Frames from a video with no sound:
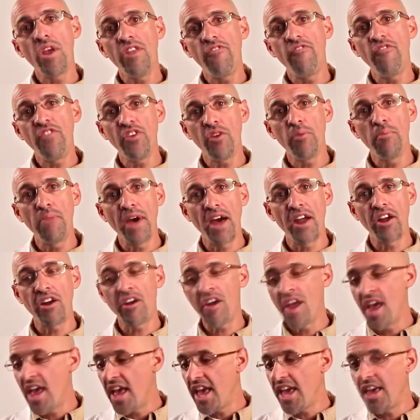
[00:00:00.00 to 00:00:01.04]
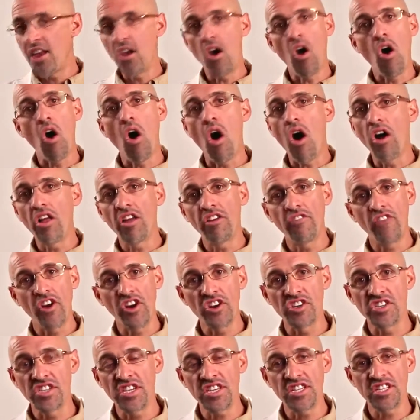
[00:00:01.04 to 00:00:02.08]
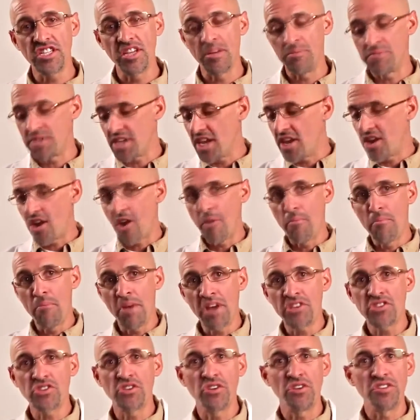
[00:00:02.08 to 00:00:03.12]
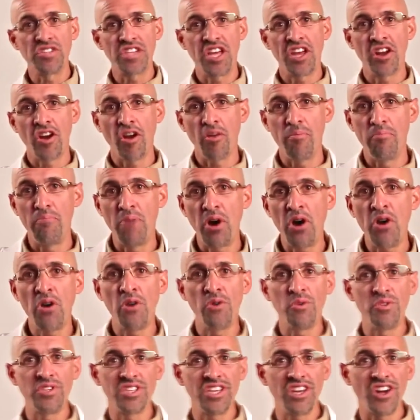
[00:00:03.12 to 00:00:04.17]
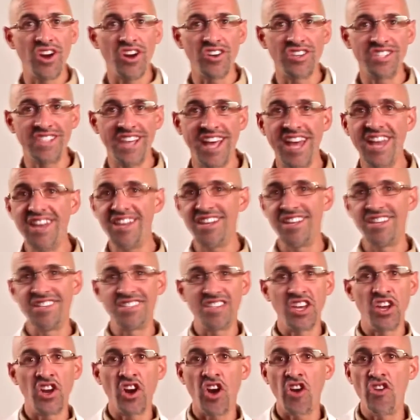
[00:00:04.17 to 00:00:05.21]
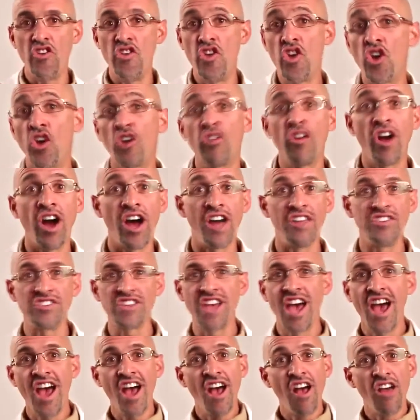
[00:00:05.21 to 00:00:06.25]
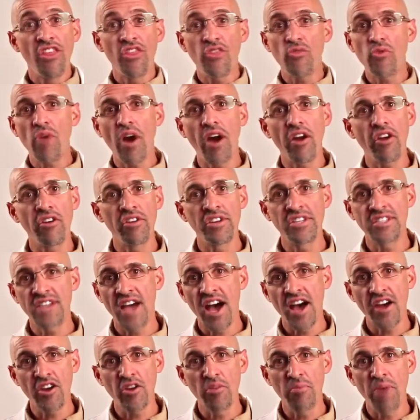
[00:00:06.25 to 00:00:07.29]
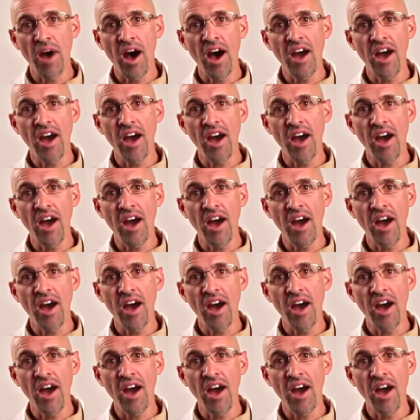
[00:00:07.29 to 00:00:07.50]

we'd feel better in all of our systems, in our muscles, in our bones, in our tendons, in our neurons, throughout our entire